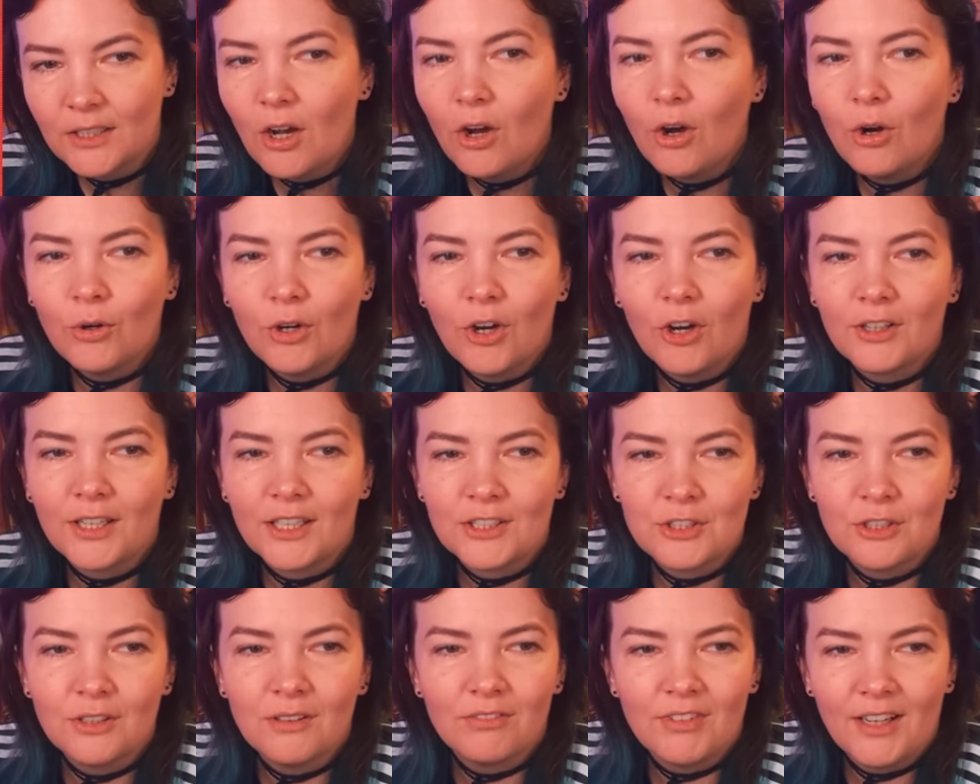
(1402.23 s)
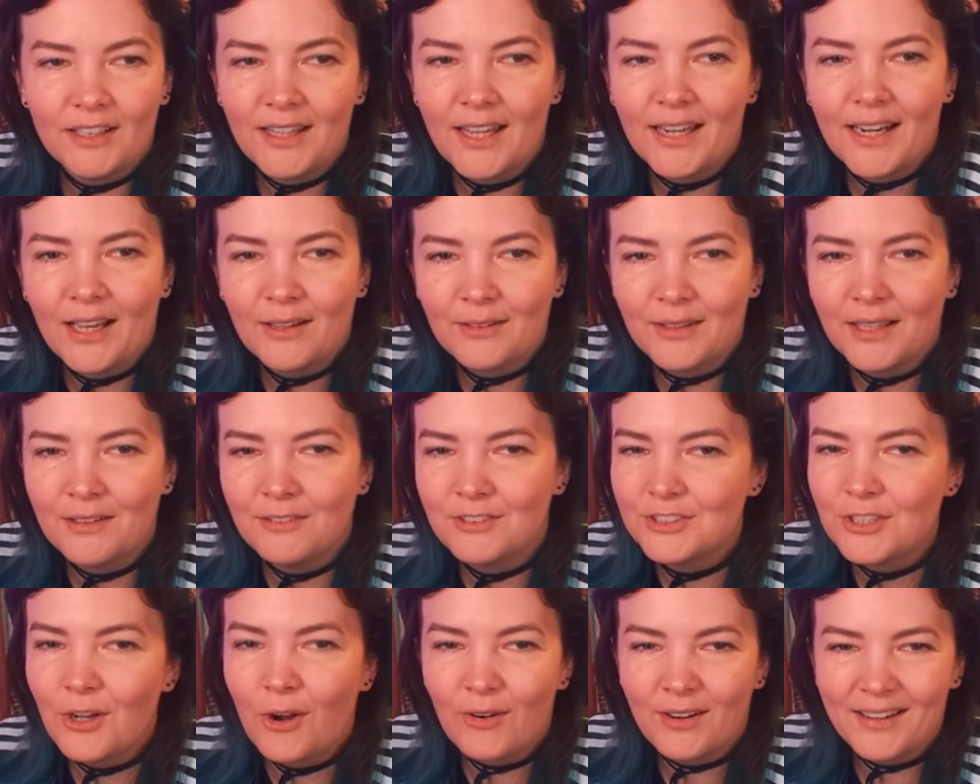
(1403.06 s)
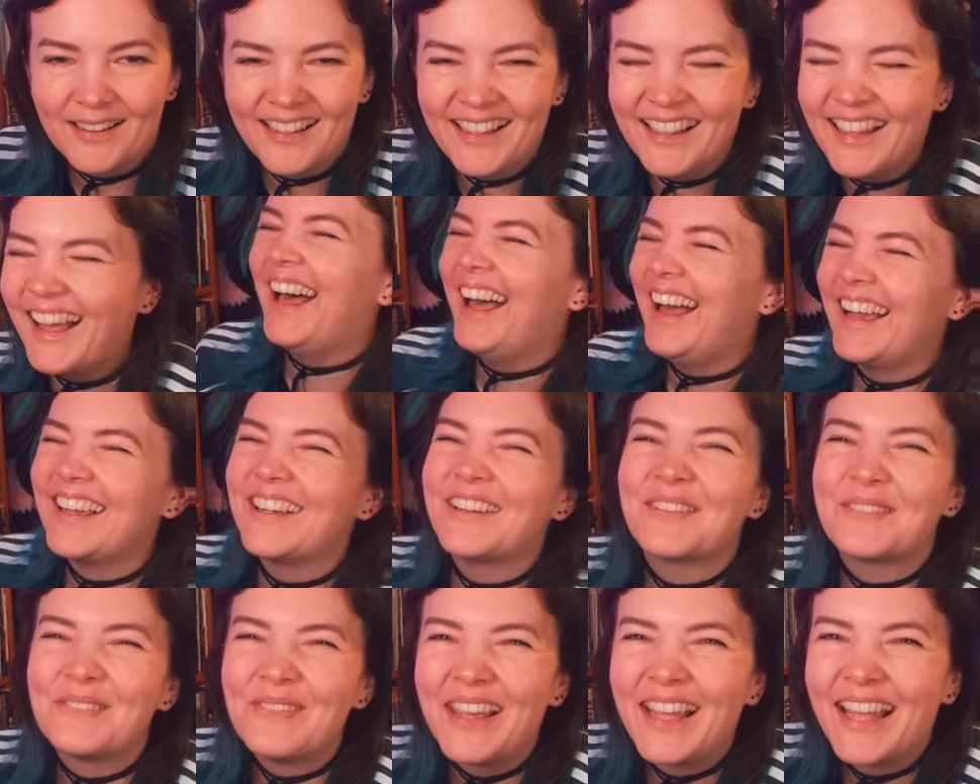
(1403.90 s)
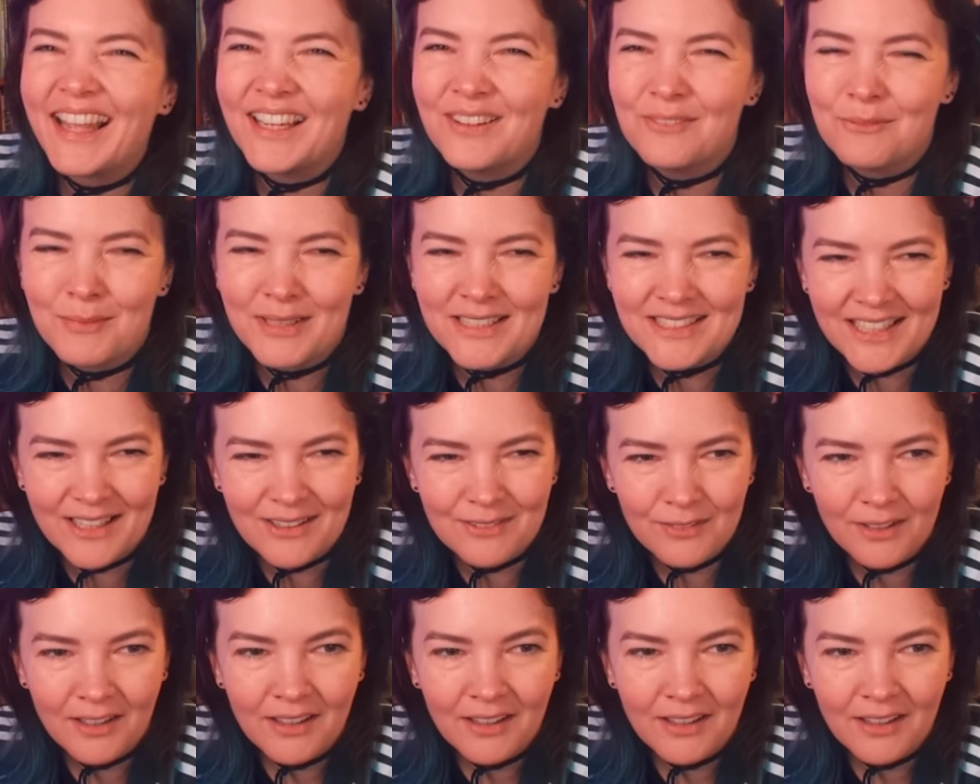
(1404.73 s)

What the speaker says: Oh god, I shouldn't have read that out. I'm sorry. I got way ahead of myself.